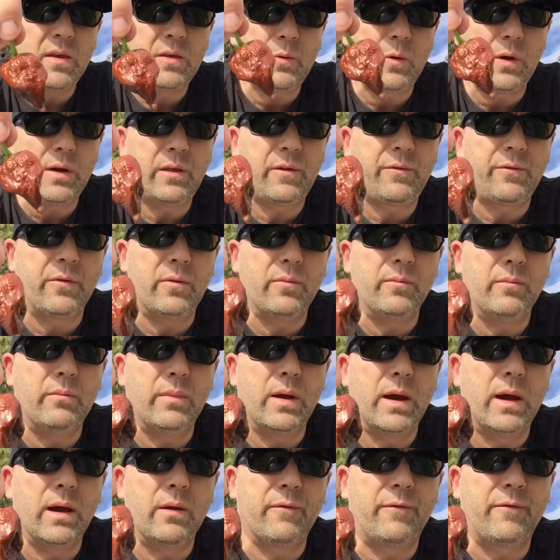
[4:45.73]
one is from
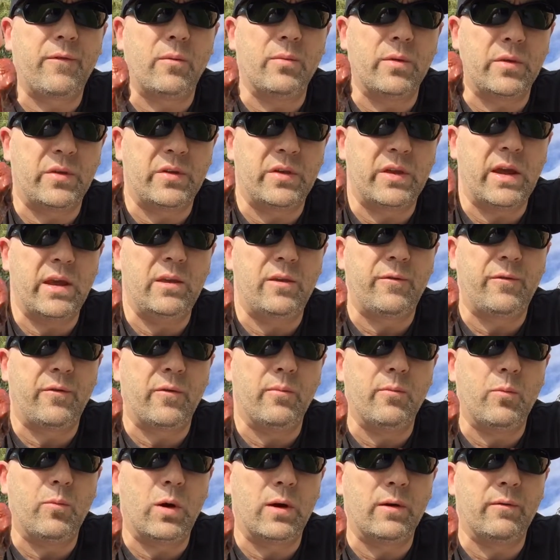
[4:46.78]
the seeds
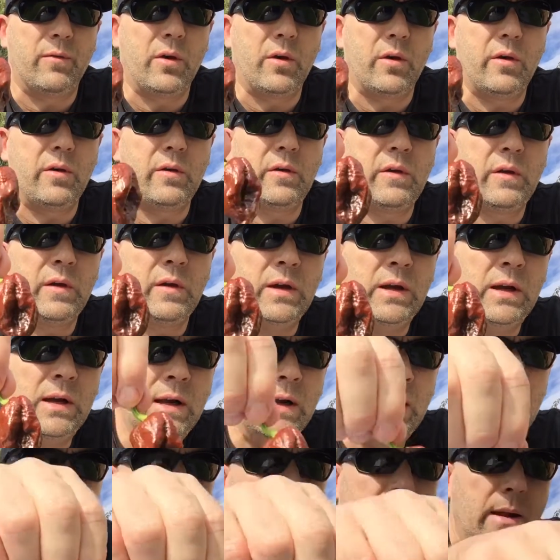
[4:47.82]
from one of those.
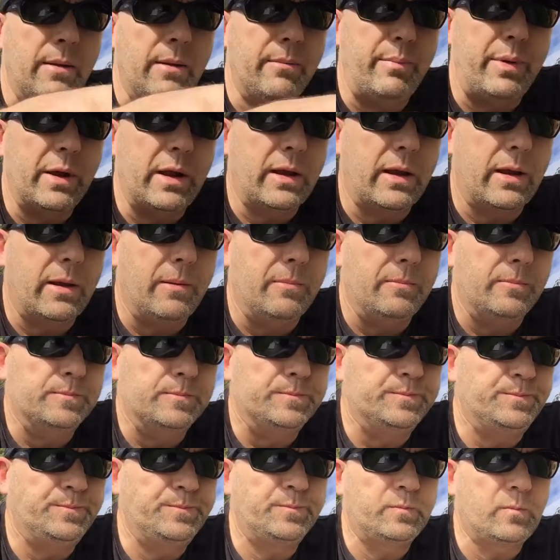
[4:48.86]
But
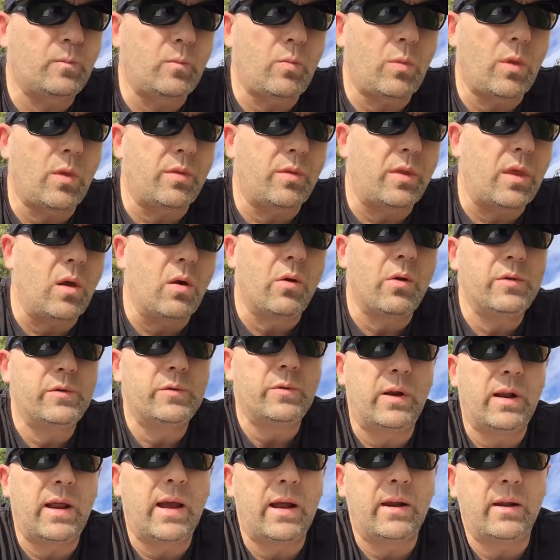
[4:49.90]
the orange
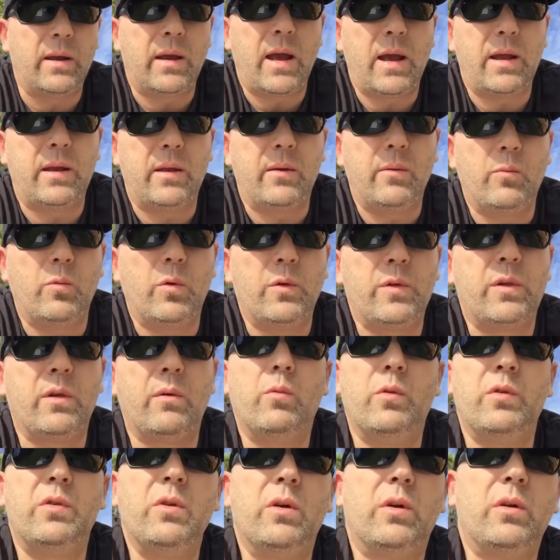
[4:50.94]
one
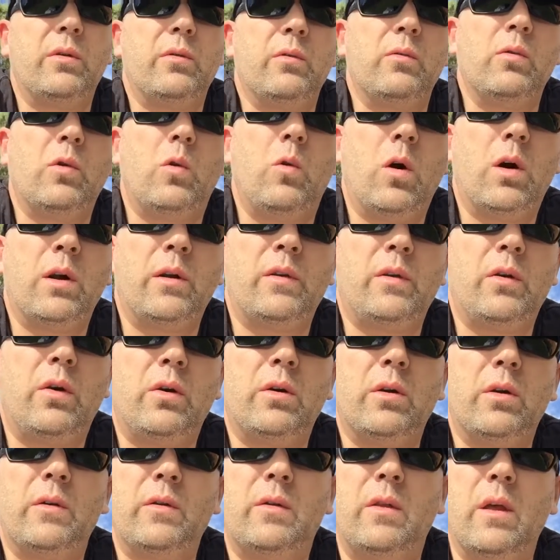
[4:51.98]
was not quite as
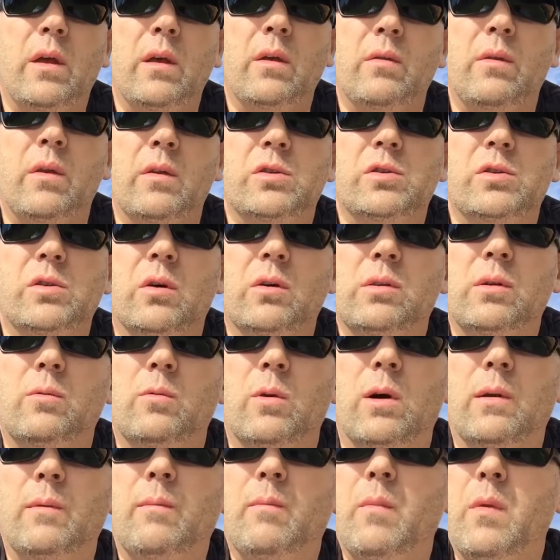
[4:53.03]
hot as the chocolate
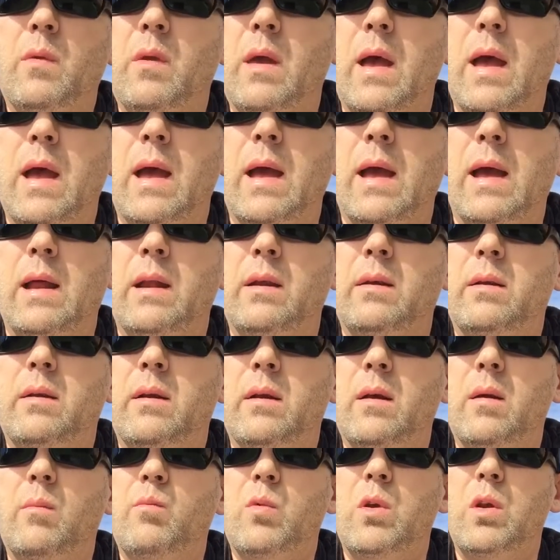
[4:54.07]
one, and
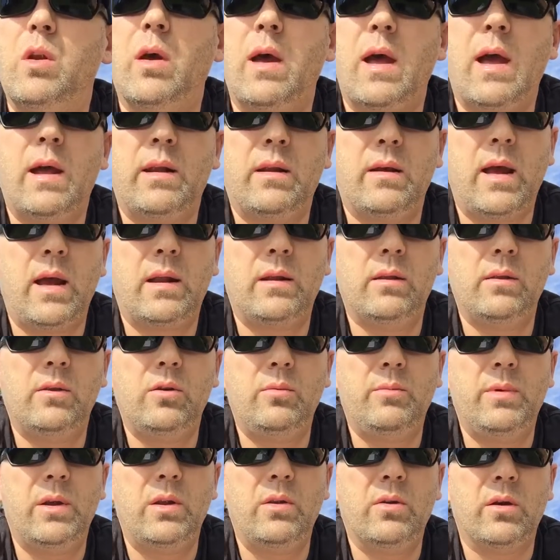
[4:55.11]
it had a
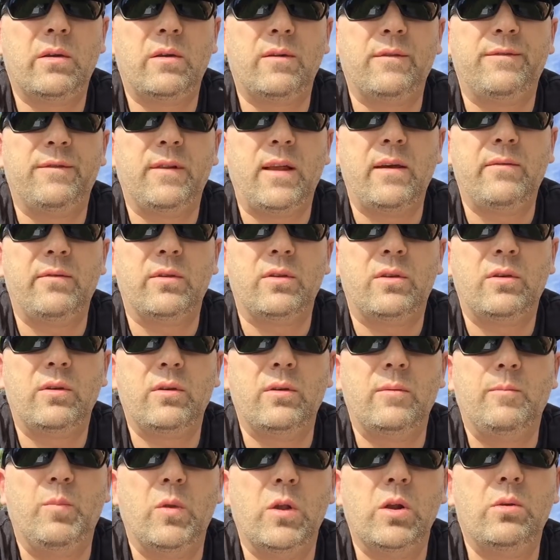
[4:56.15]
little bit nicer flavour
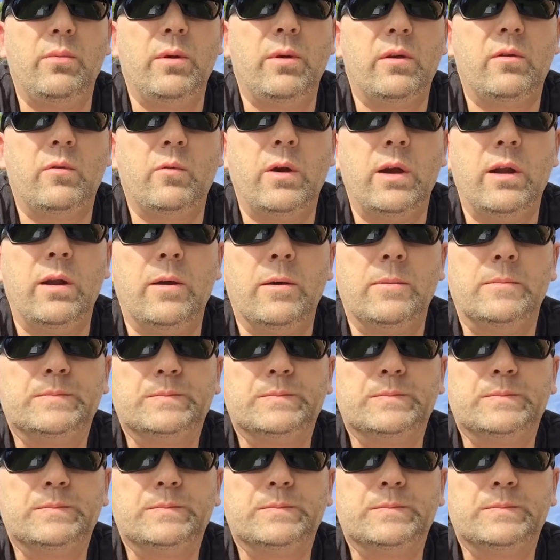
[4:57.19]
too, a little bit sweeter.